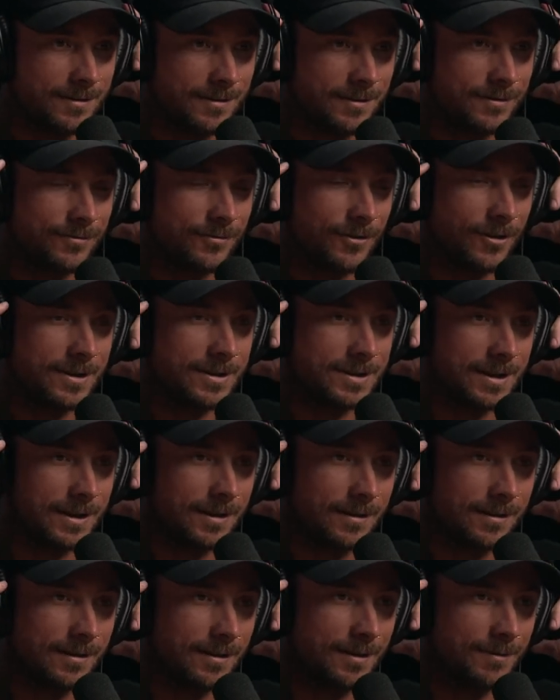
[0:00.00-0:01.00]
It's
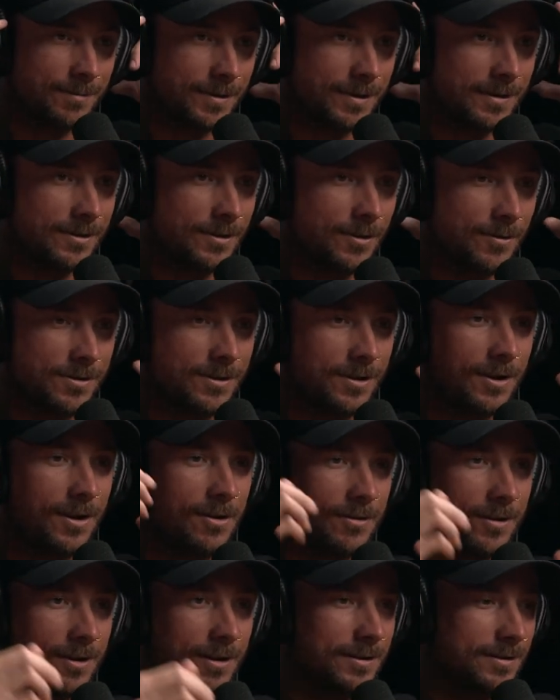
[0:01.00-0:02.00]
freezing up in North
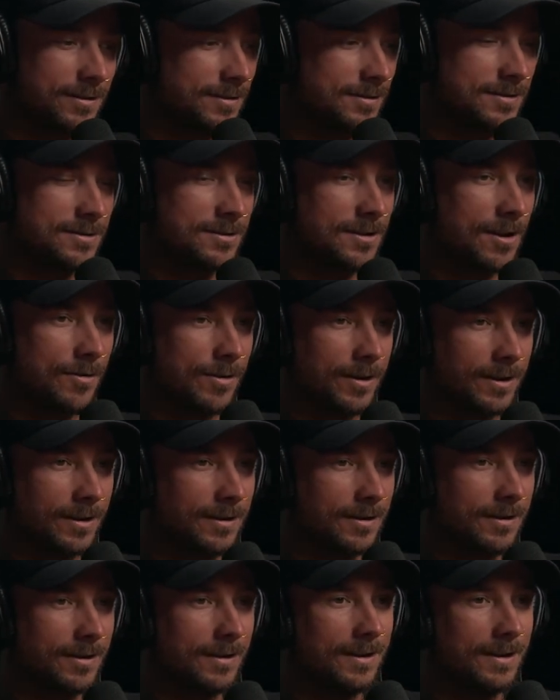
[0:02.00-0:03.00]
Dakota. It's snowing.
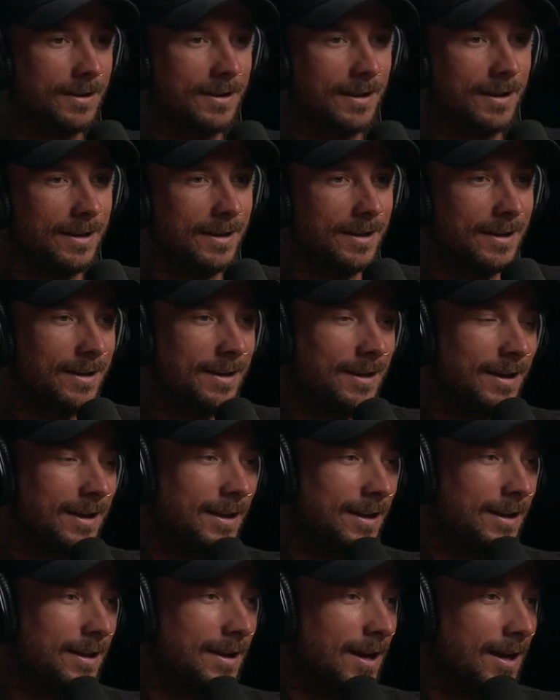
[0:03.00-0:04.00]
Yeah.
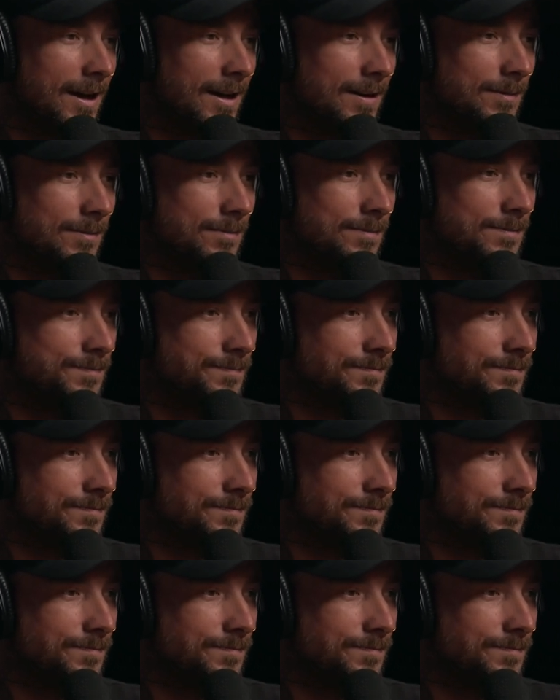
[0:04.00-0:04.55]
And um,